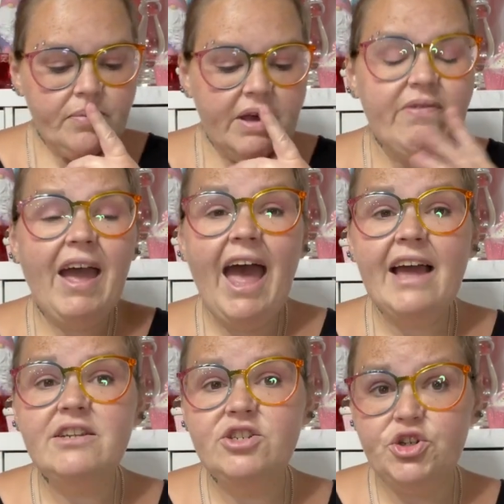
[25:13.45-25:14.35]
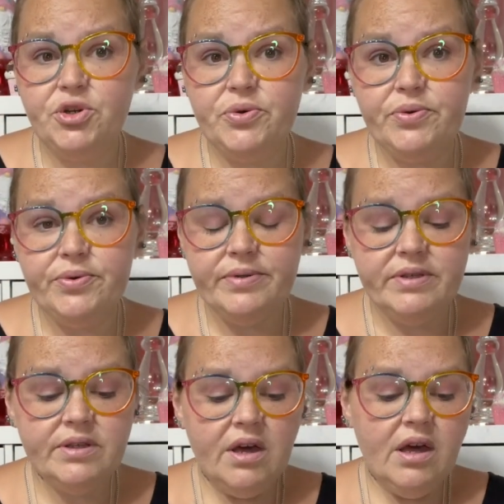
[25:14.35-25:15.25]
if I had to
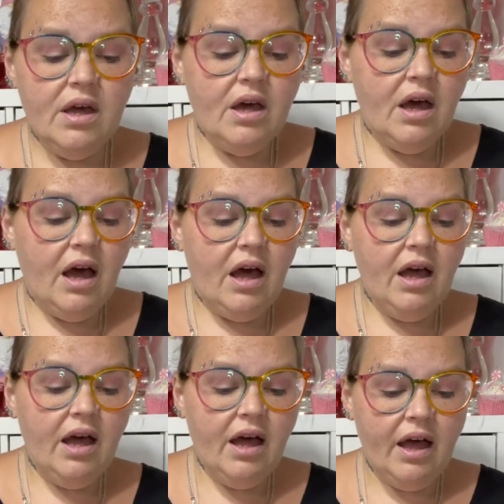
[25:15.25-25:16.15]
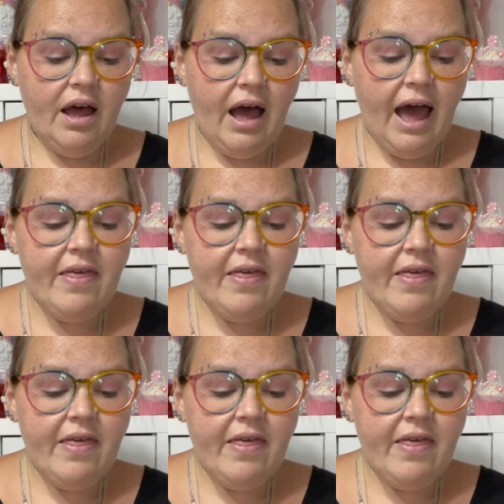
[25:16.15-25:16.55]
choose, I